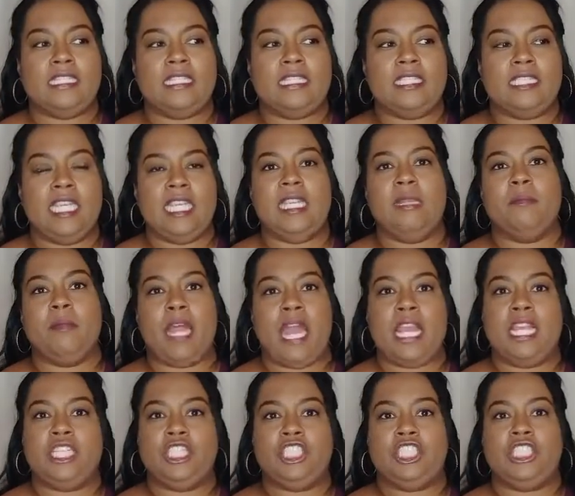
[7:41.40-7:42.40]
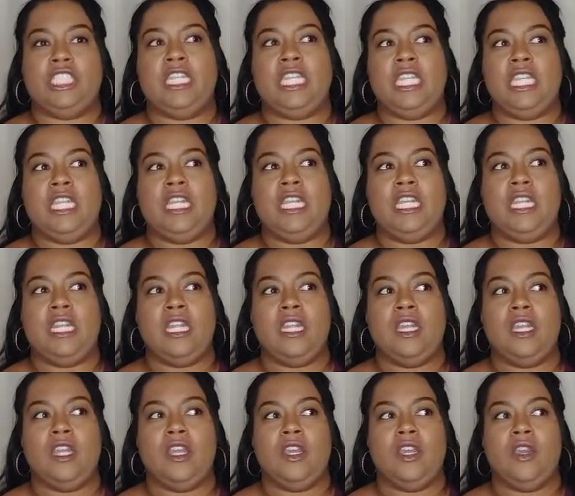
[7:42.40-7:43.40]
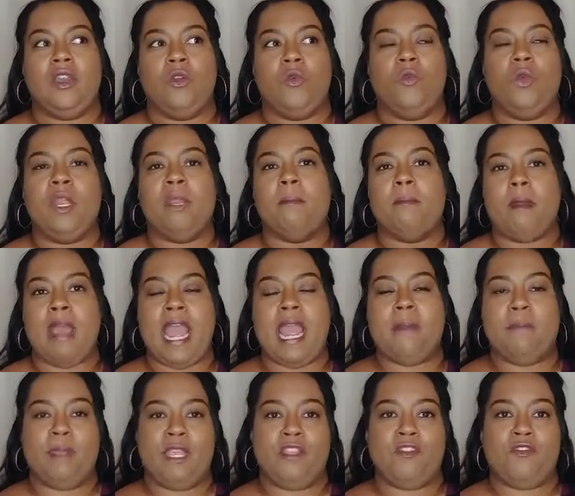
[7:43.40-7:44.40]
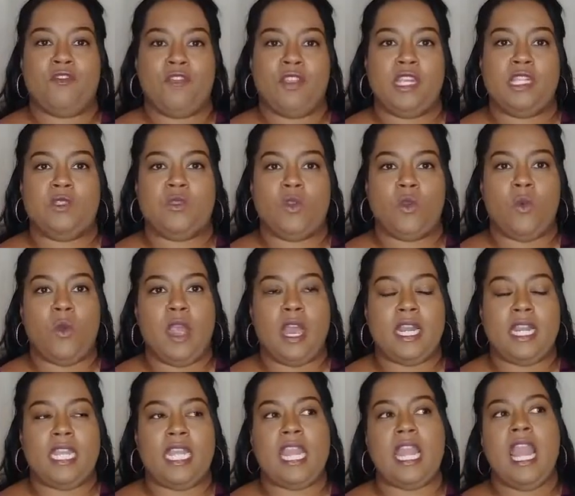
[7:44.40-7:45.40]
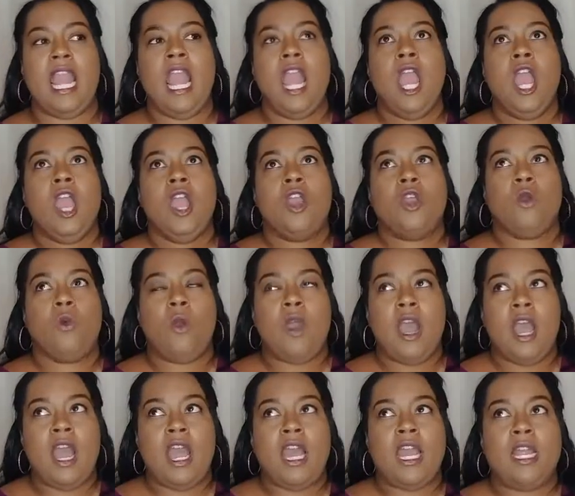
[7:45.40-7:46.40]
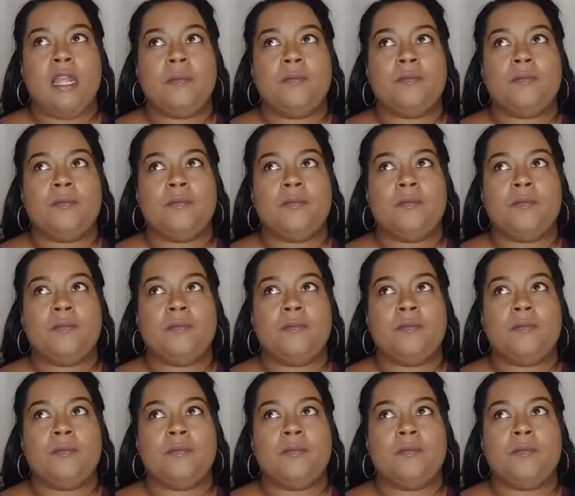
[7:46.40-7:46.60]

seemed like she wouldn't mind being friends with Quad again. Quad,